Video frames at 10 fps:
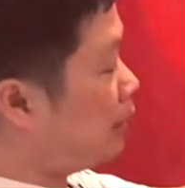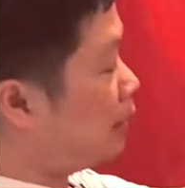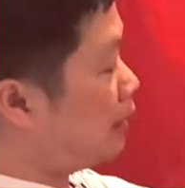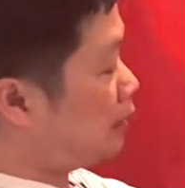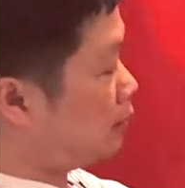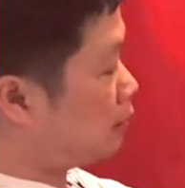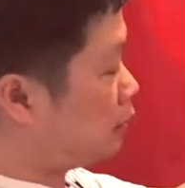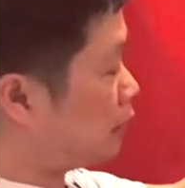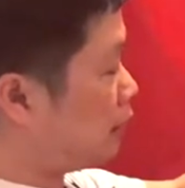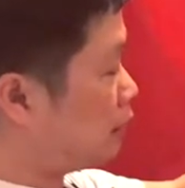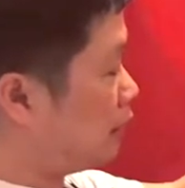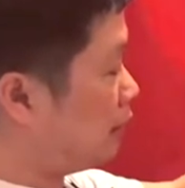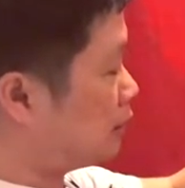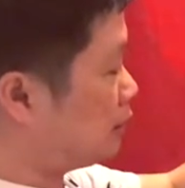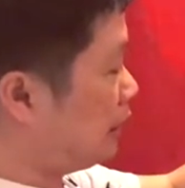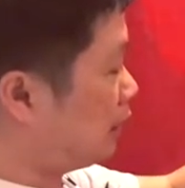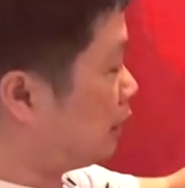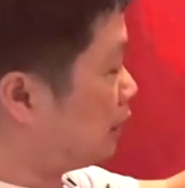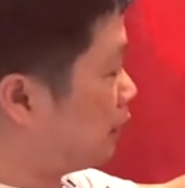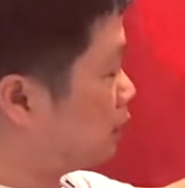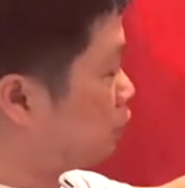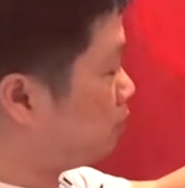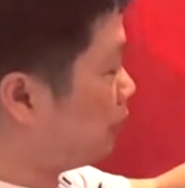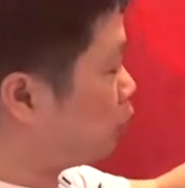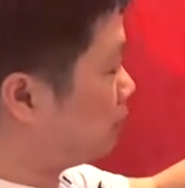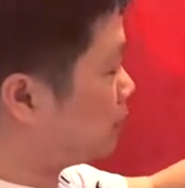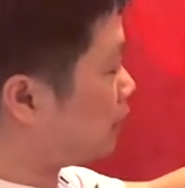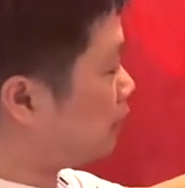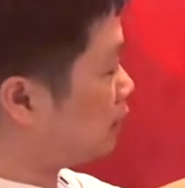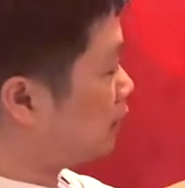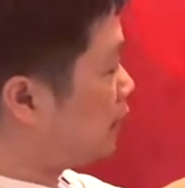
and you can get the link to my website,